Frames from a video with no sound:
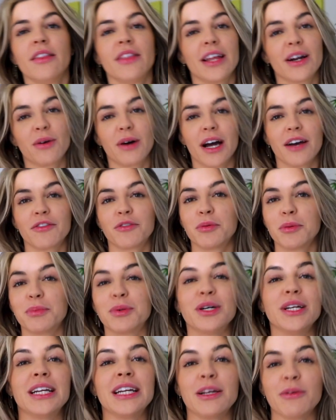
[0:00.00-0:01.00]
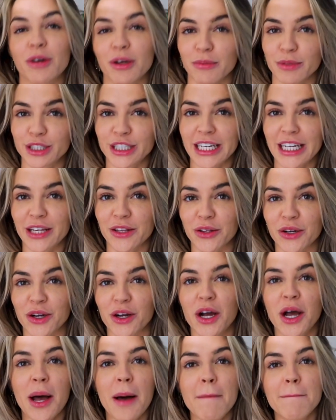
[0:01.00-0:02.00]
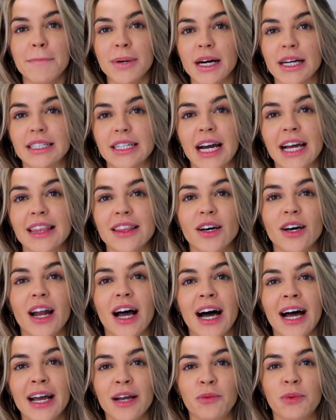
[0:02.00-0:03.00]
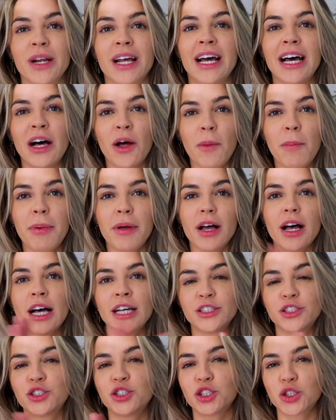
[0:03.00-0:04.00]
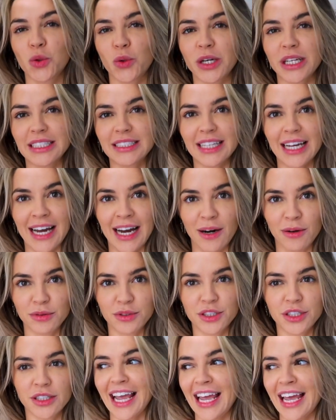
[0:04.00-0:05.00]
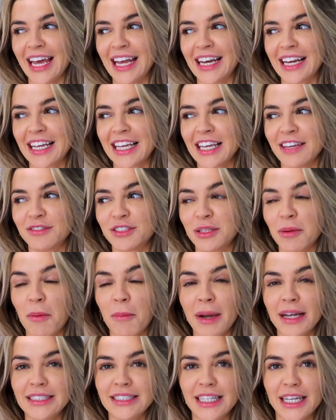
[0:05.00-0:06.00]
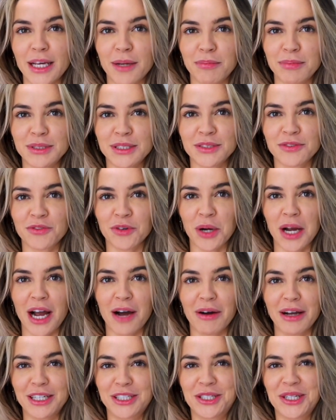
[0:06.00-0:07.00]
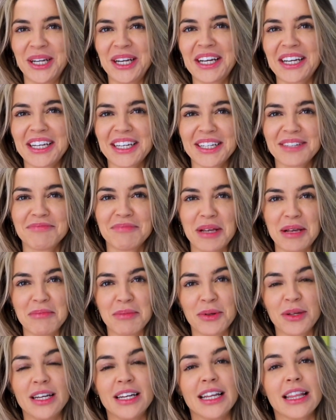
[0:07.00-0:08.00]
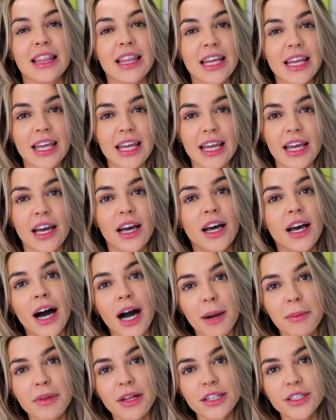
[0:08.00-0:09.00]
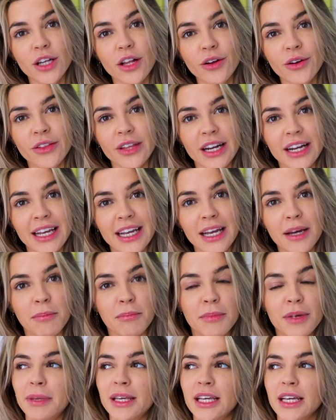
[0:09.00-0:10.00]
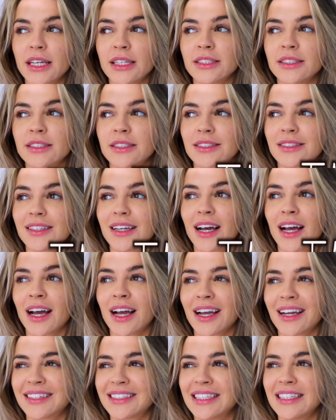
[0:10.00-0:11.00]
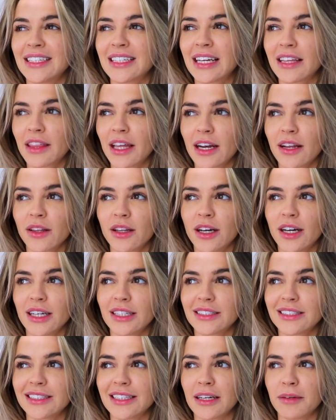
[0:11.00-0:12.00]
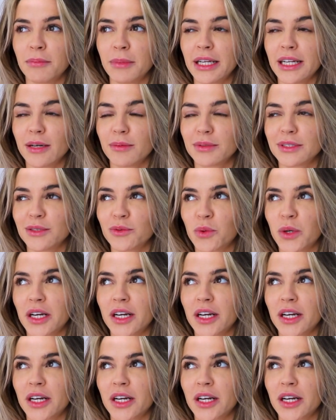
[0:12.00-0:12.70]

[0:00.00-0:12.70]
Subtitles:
They don't have to be put anywhere in particular, but I thought I would help us shorties out and give some of my tips for how I trick people into thinking I'm a lot taller than I am, because I tend to get that a lot at meetups and